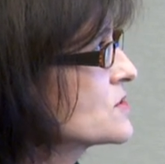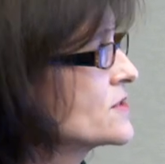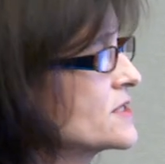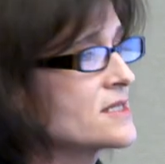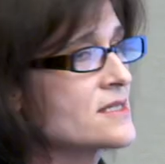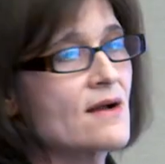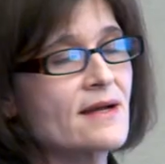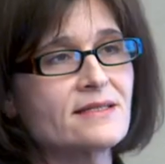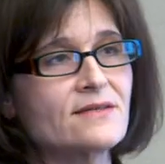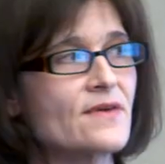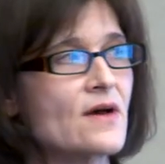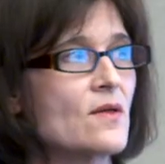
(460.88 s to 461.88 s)
during design
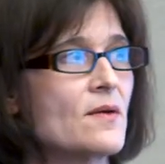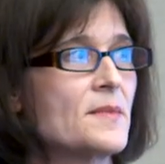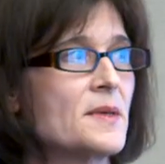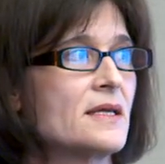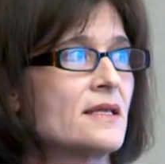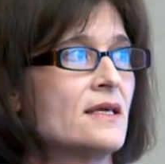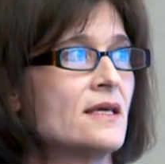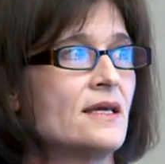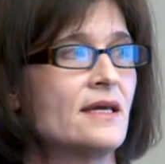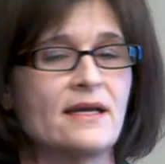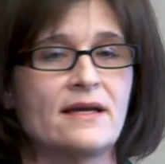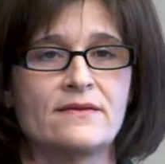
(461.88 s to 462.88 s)
development
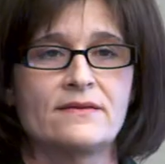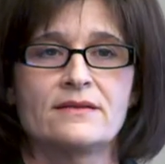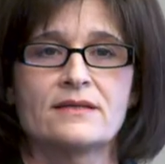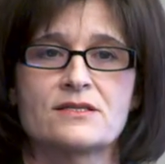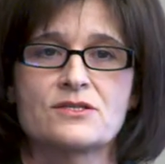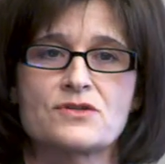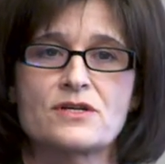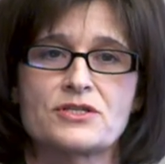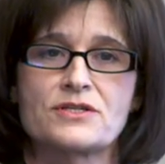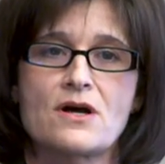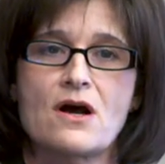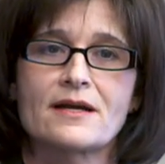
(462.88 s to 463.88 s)
and the
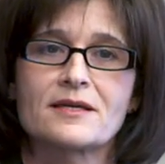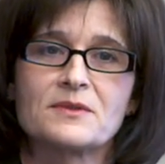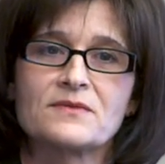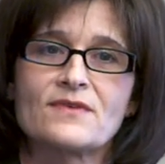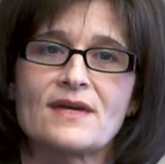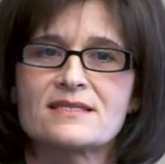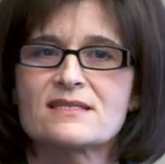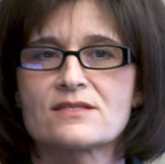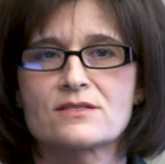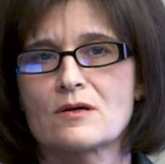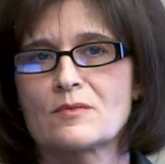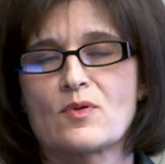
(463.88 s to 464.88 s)
construction document phase to
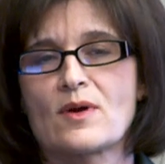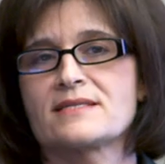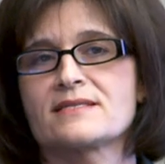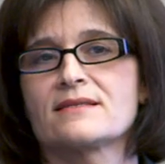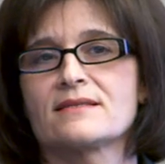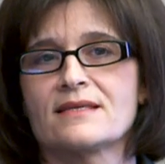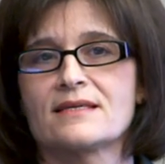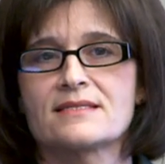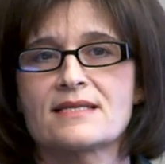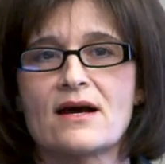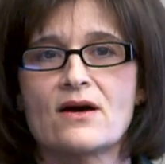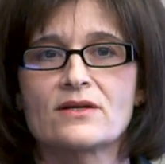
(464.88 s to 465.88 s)
start pricing
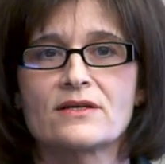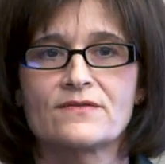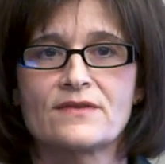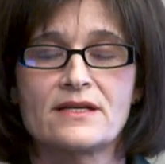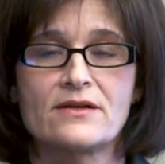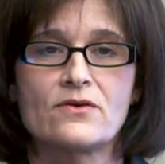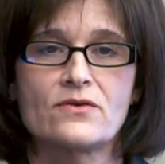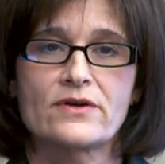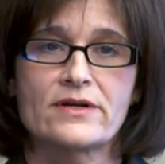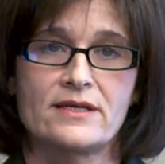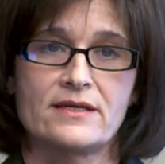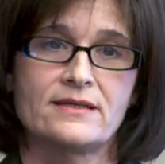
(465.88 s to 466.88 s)
things out if they know they're
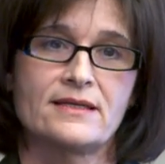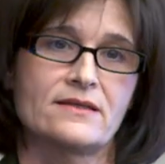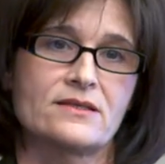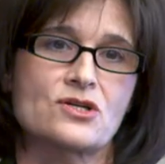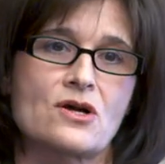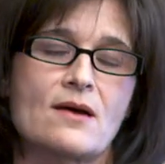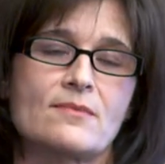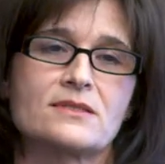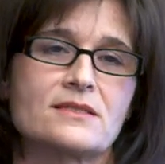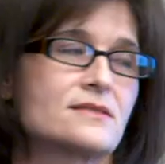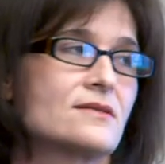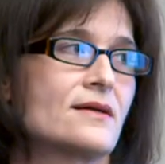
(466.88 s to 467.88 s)
going to get the job.
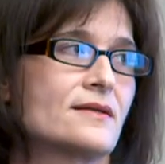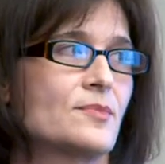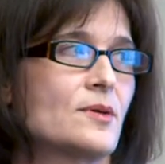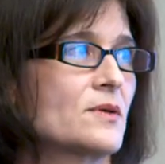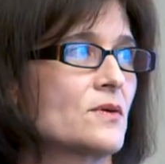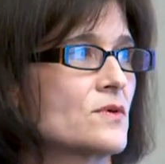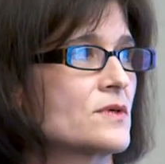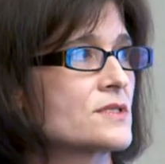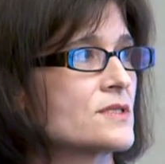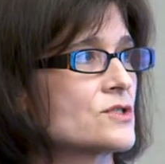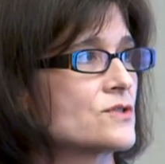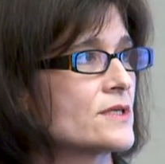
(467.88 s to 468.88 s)
This is not in a public works
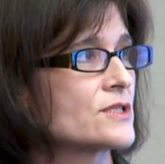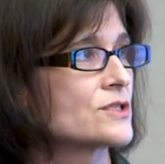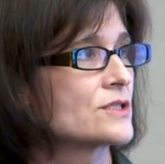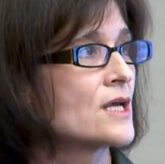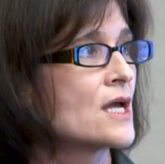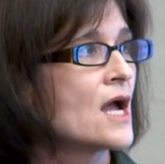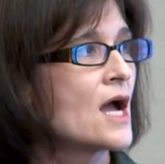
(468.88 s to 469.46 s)
situation.